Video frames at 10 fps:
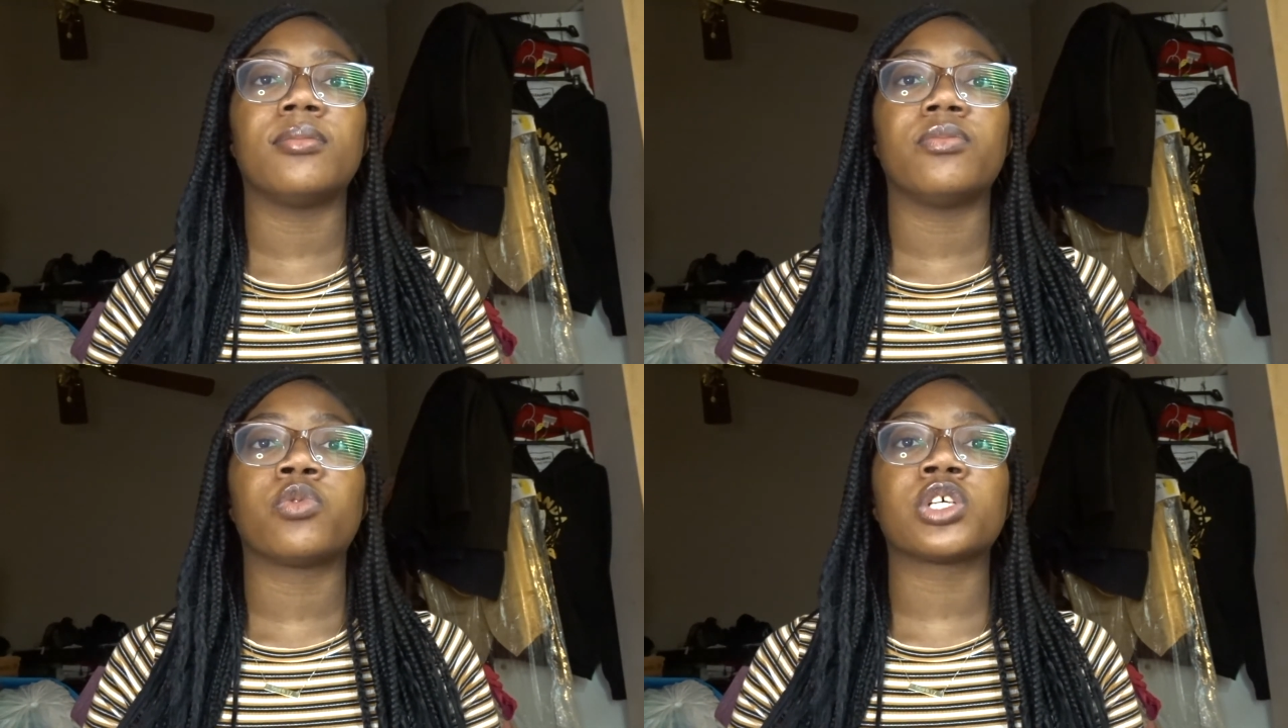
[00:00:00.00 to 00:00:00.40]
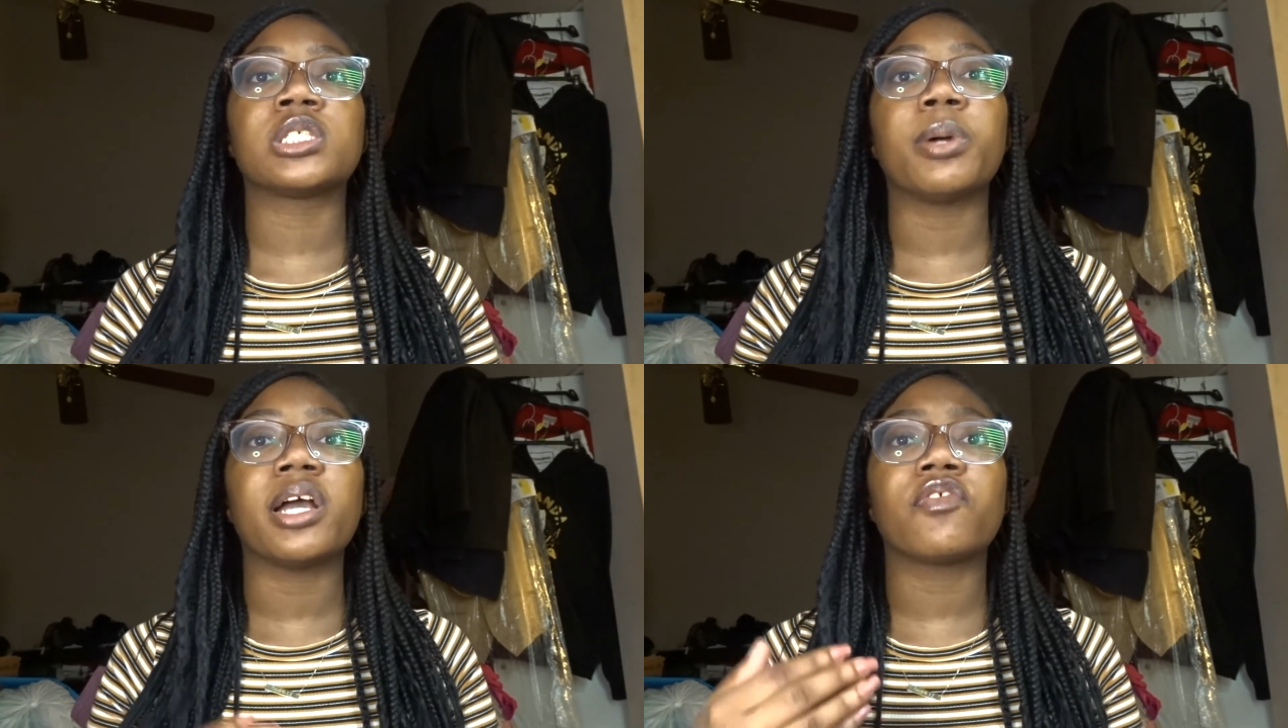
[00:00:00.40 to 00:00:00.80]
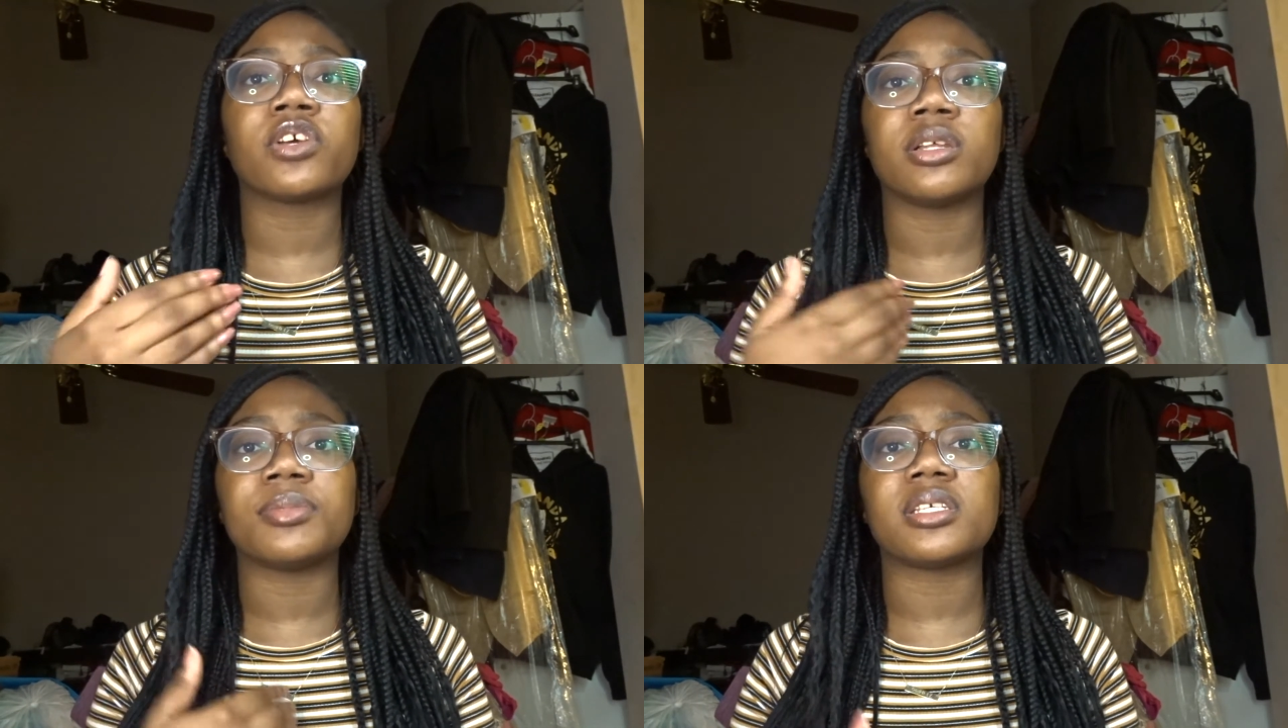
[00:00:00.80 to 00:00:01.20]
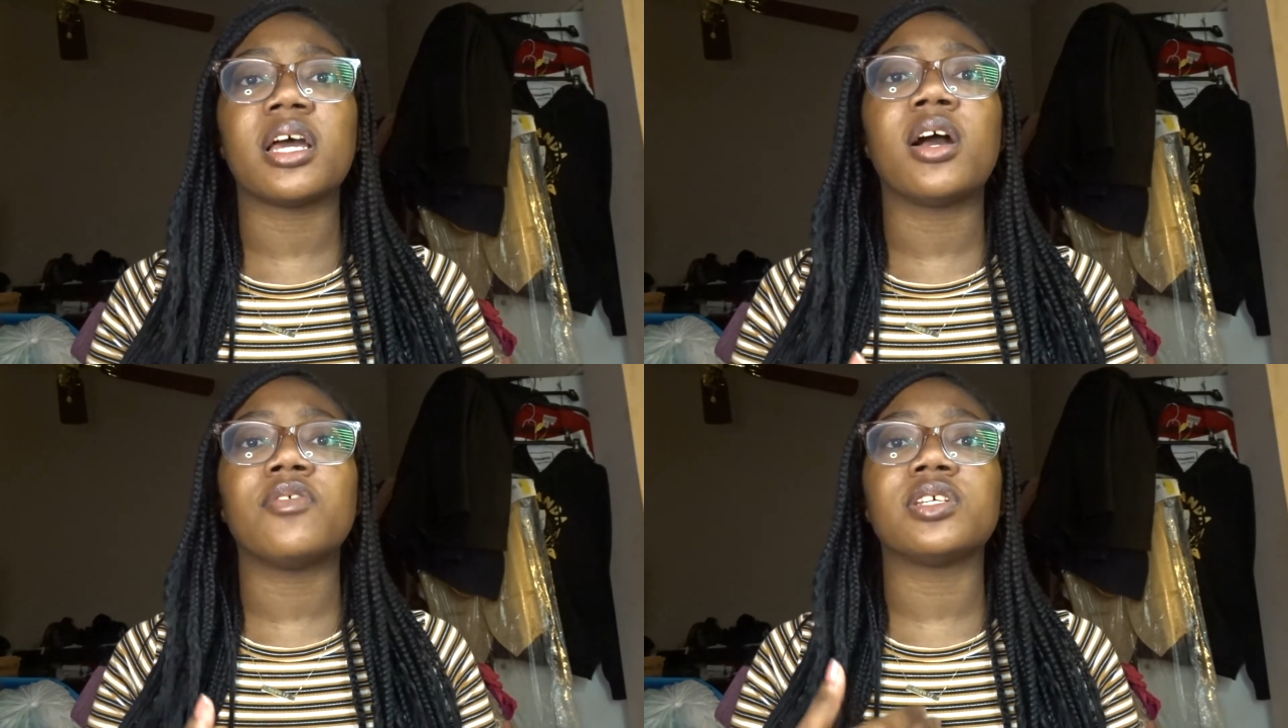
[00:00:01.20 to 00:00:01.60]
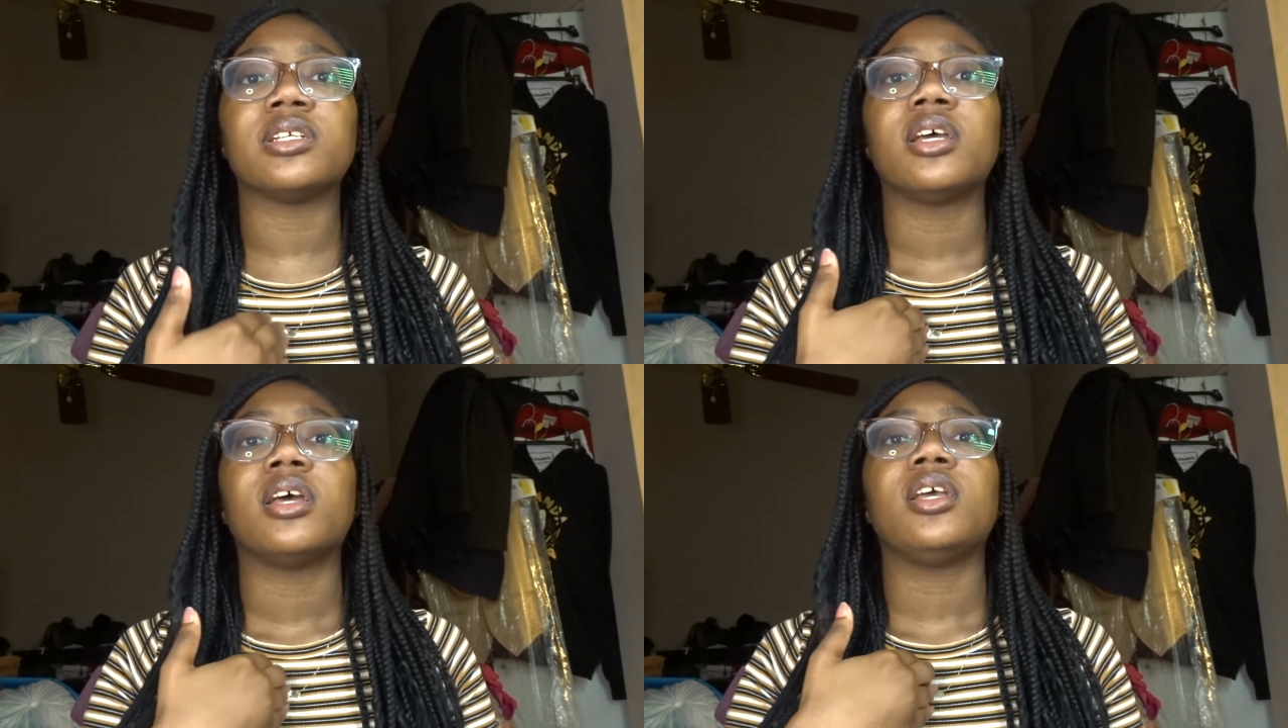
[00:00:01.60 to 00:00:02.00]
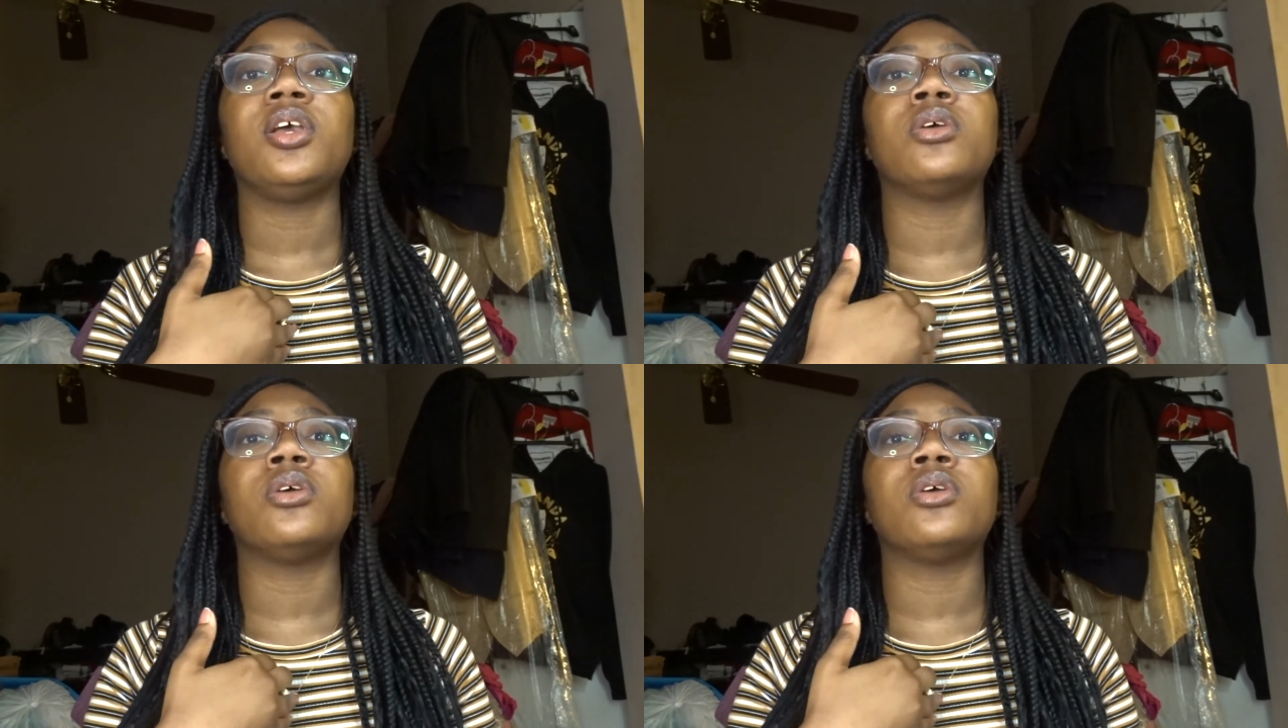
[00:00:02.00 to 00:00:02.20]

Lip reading: respect for themselves and, you know,